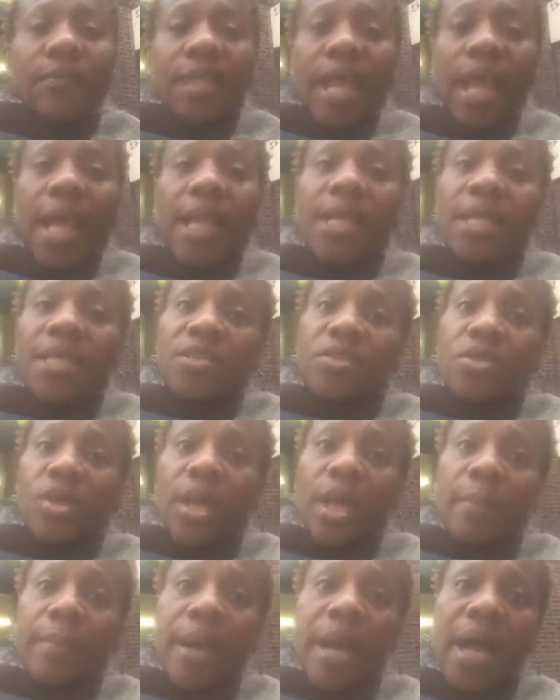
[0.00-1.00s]
And let's
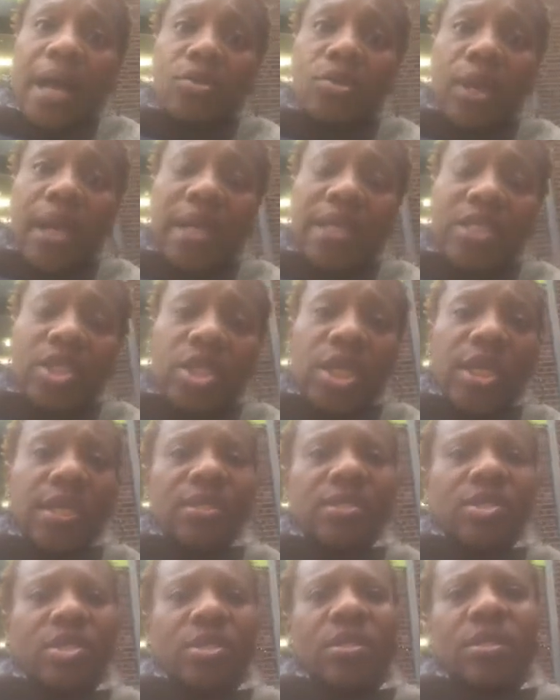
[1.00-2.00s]
talk about how you can
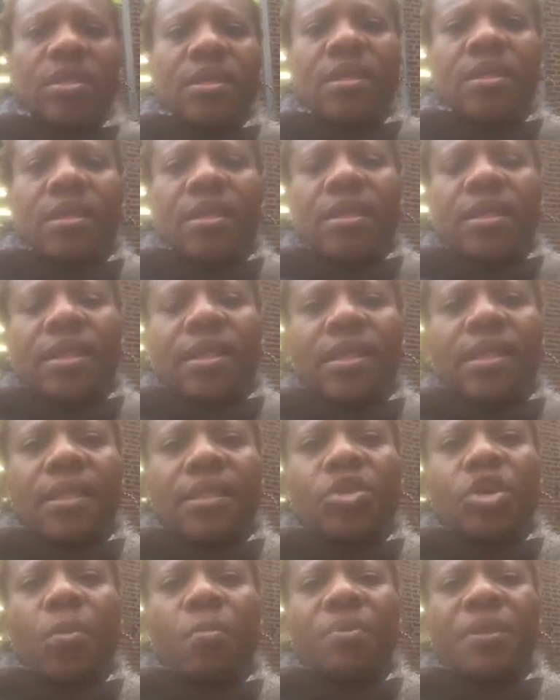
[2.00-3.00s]
change
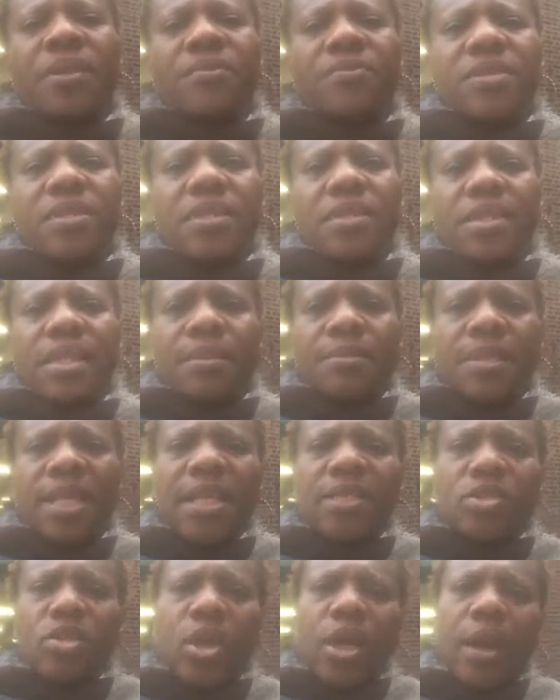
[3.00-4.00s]
your belief systems.
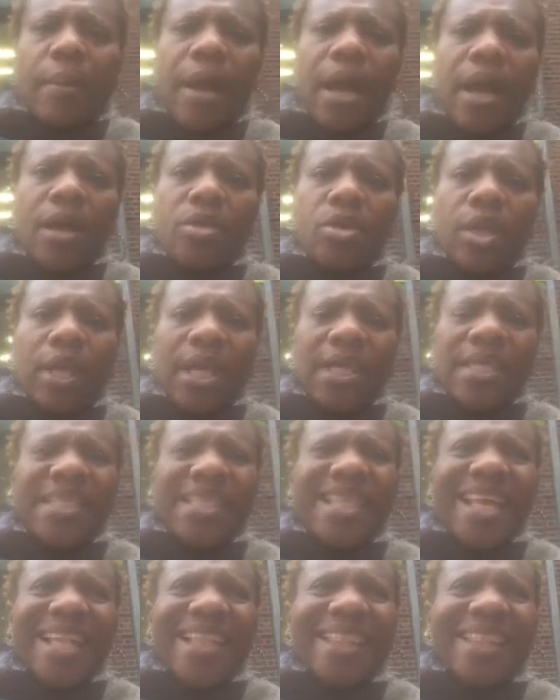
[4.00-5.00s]
Let's talk about how you can
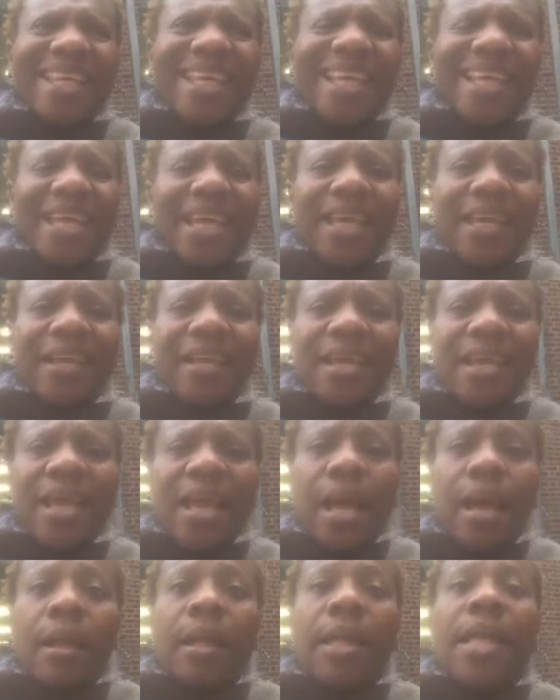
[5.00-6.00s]
start thinking
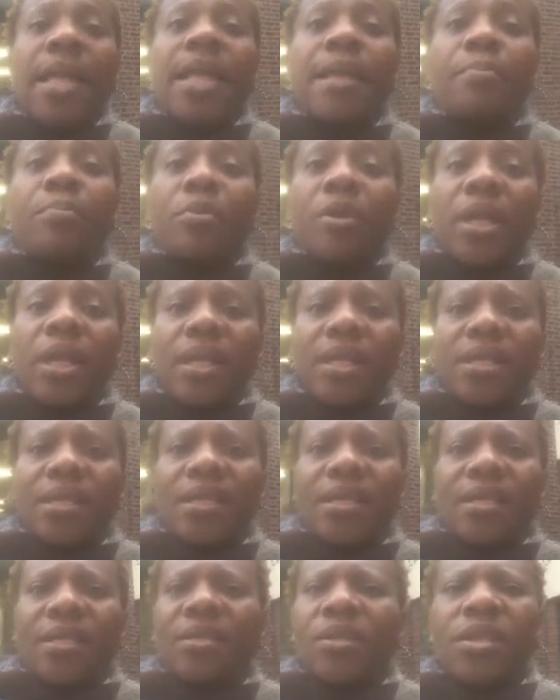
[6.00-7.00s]
liberally,
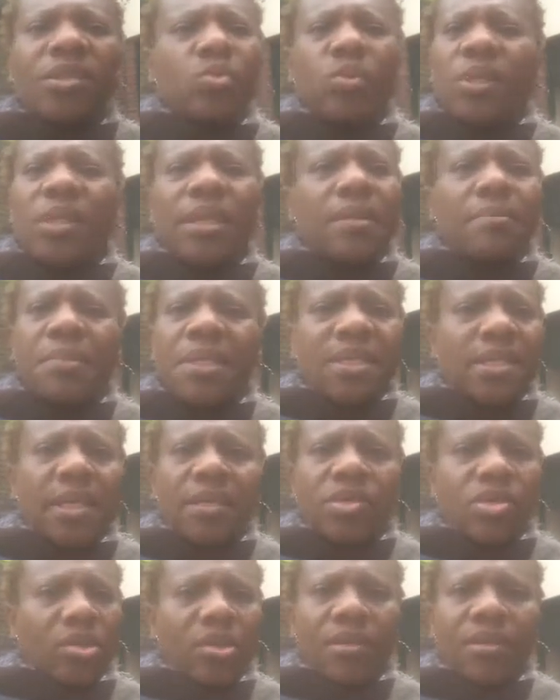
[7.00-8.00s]
not with
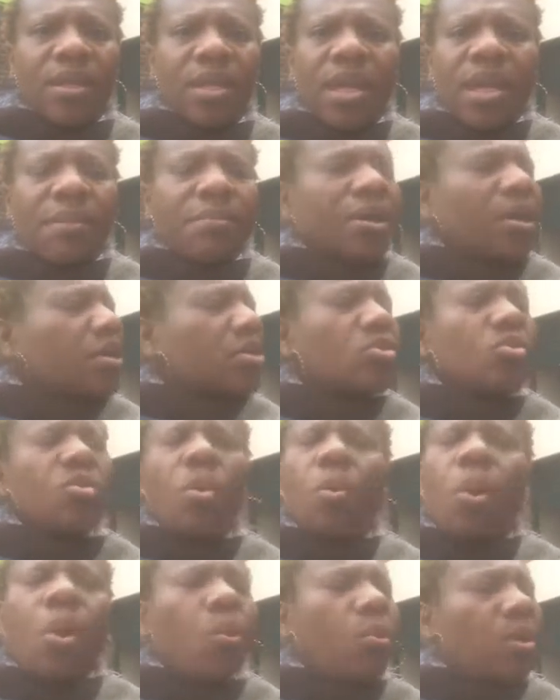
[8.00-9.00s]
limitation. Because no
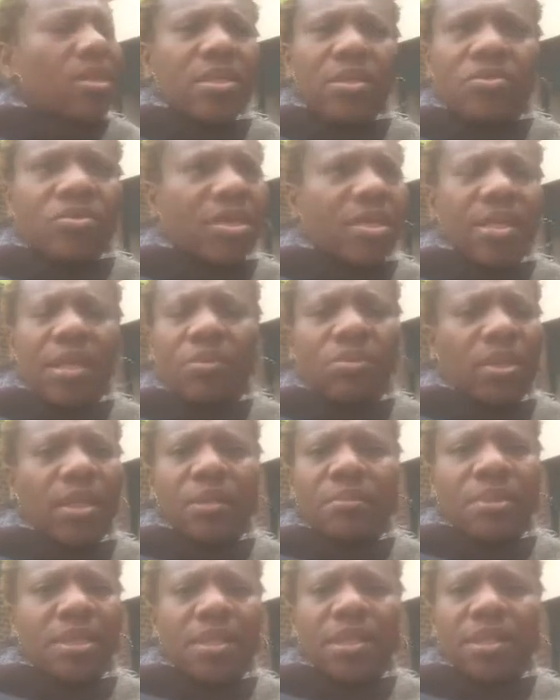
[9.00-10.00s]
one was created with
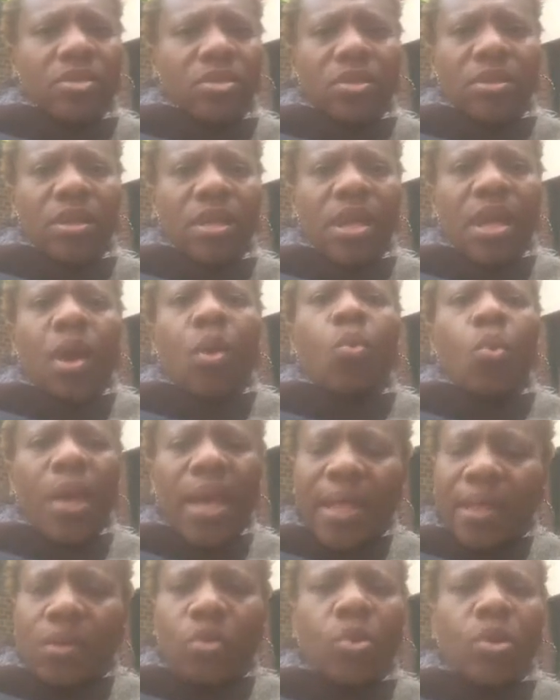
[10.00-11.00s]
limitation. We
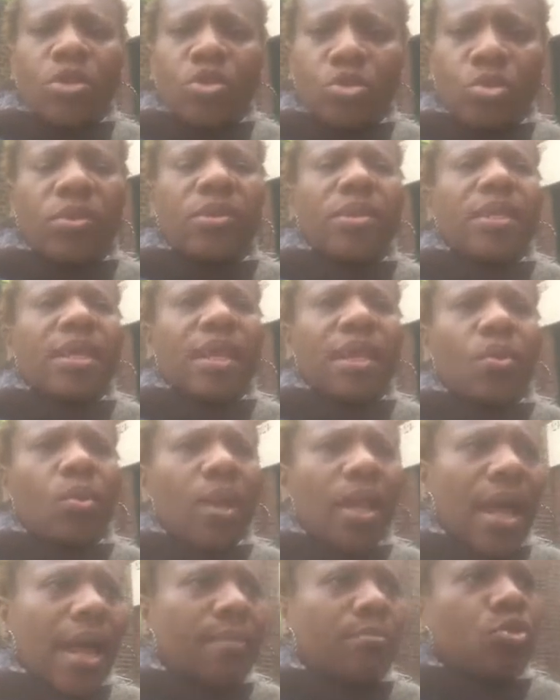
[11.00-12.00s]
are the ones who think,
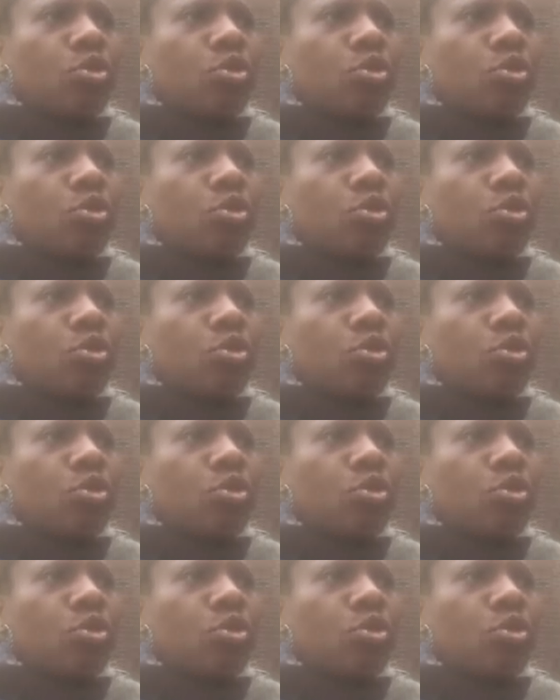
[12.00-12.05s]
well, I'm